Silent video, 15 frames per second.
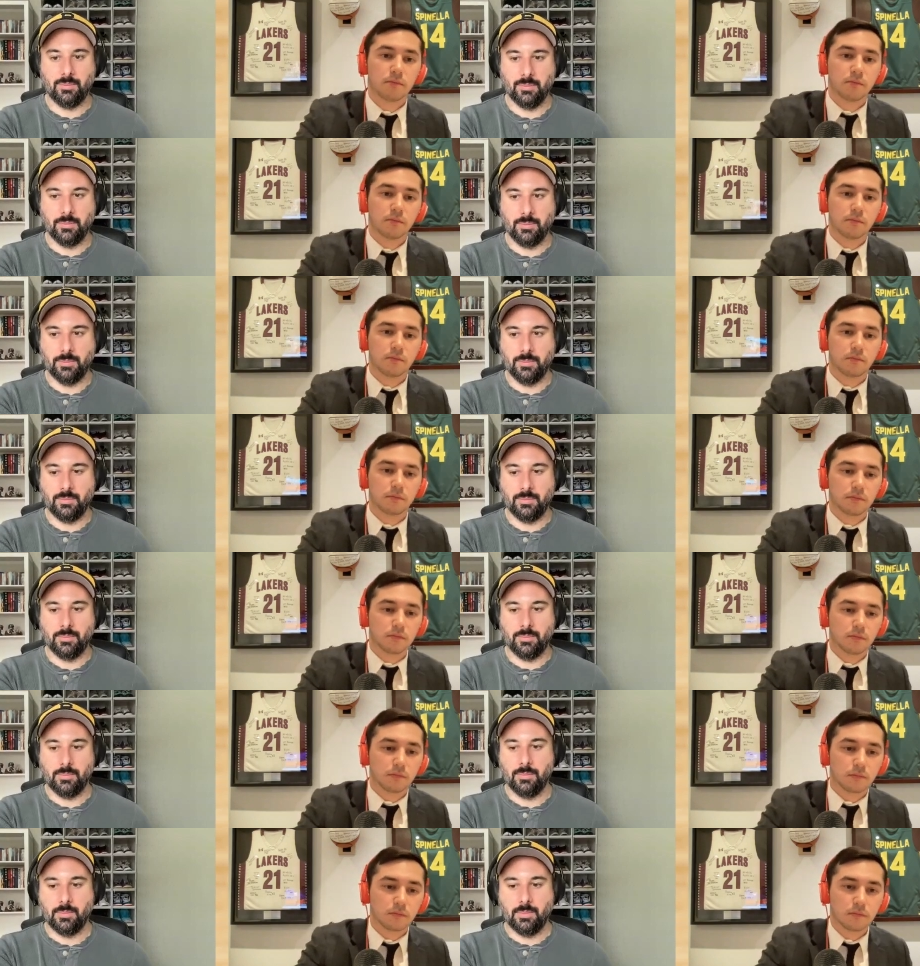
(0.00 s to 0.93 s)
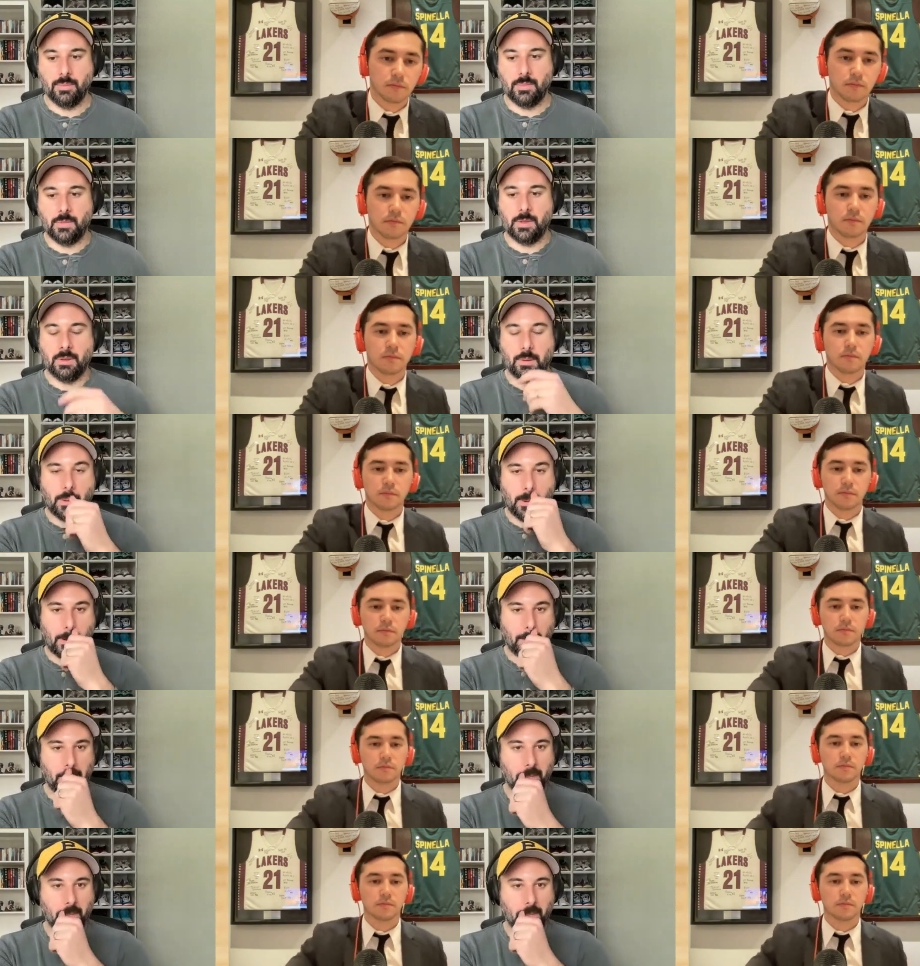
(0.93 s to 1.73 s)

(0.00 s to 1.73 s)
(silence)